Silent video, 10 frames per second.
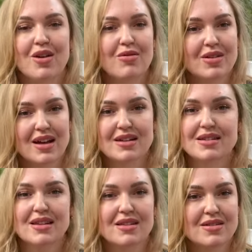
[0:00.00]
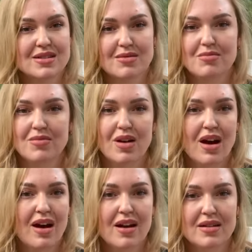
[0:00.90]
I realize that there's some
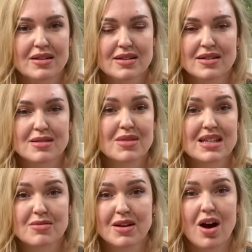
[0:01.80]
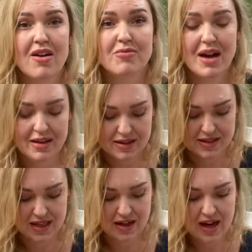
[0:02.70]
things have been off
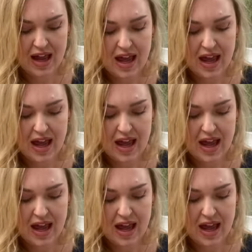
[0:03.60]
balance here.